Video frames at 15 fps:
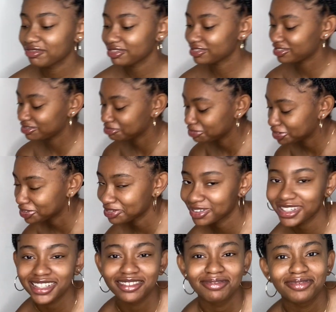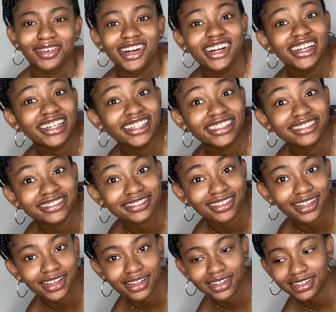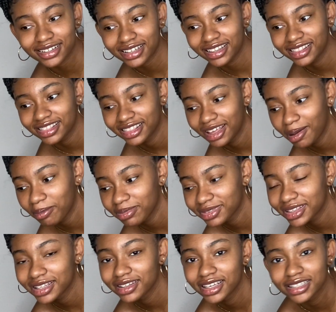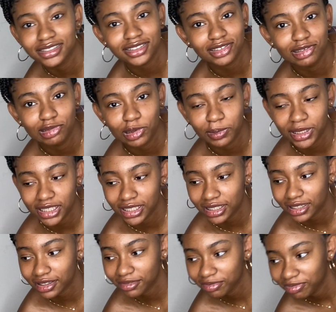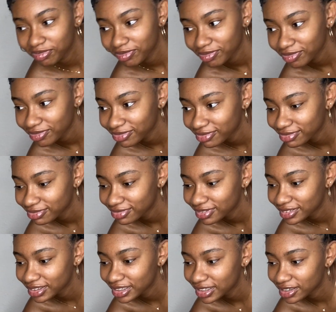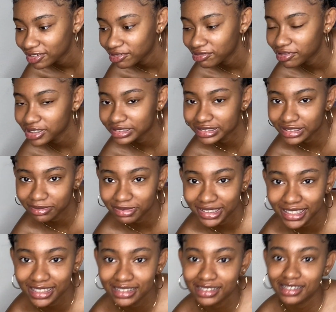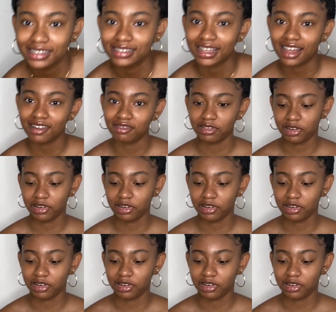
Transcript: want some Jordan 1s, like them the next shoes I'm gonna get. Or some Yeezys, I don't